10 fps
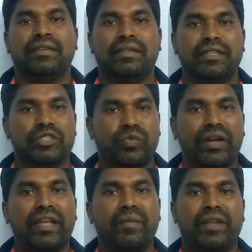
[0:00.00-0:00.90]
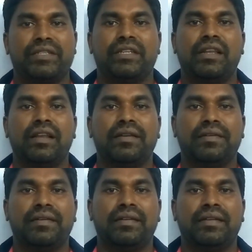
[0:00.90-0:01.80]
It is one dimensional
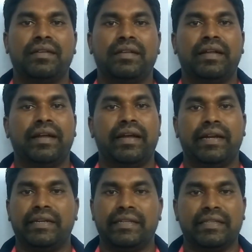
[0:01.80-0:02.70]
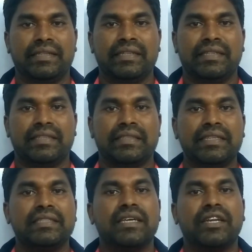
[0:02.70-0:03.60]
and
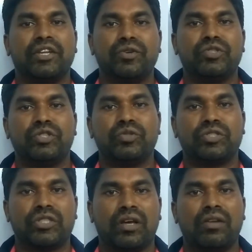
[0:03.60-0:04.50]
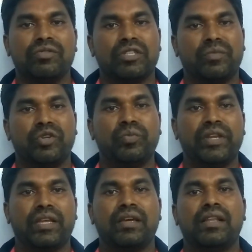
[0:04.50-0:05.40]
these are used to solve some
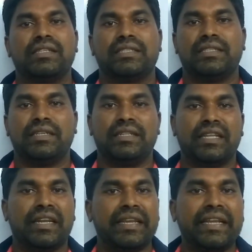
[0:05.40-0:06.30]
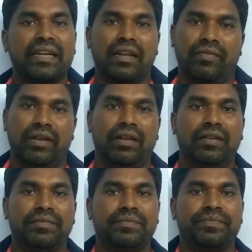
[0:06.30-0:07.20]
numericals in the NEET
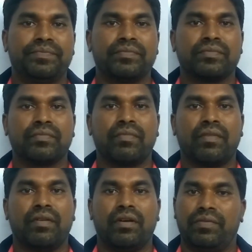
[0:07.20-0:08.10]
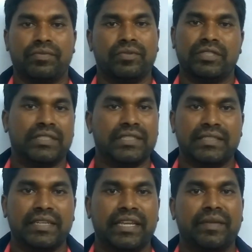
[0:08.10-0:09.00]
level. Of course, it
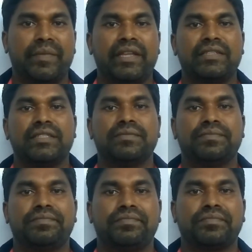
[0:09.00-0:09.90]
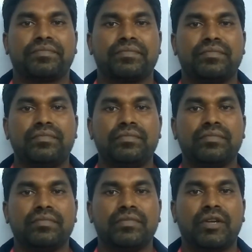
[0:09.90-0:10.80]
is JEE mains.
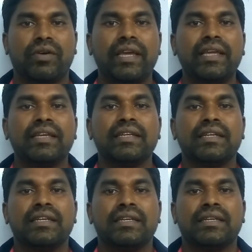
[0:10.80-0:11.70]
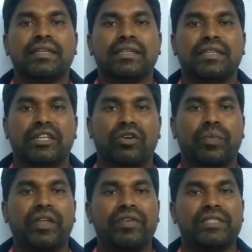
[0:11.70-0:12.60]
Okay. In our
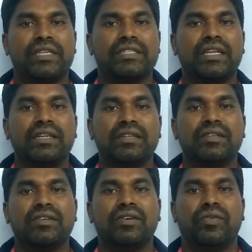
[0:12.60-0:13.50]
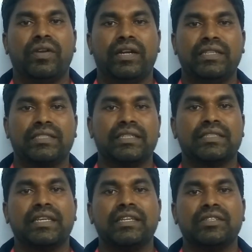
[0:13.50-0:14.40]
previous session, we are
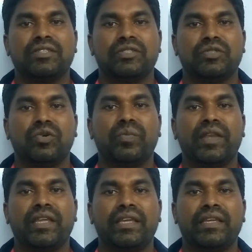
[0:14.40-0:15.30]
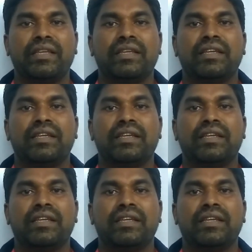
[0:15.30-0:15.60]
discussing so many